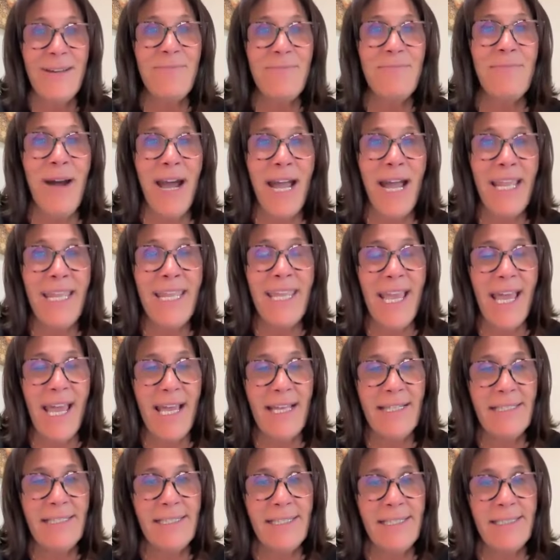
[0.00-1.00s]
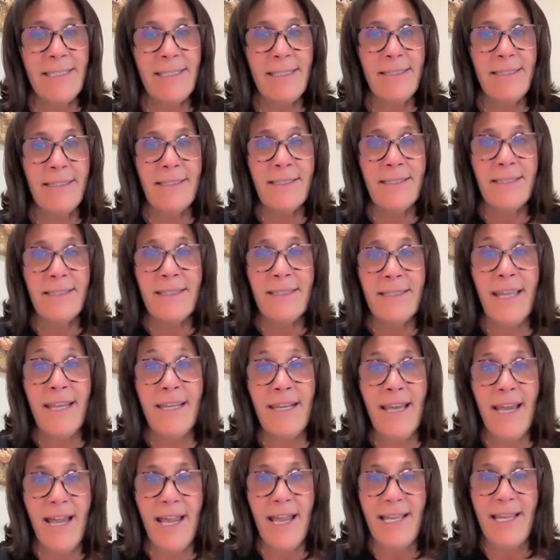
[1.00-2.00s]
My guest
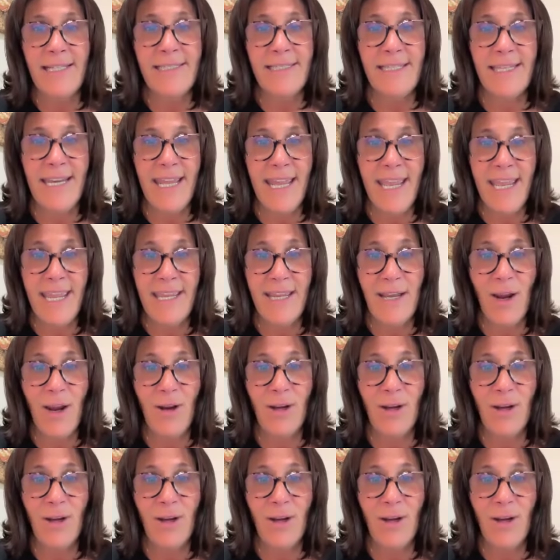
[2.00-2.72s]
and I today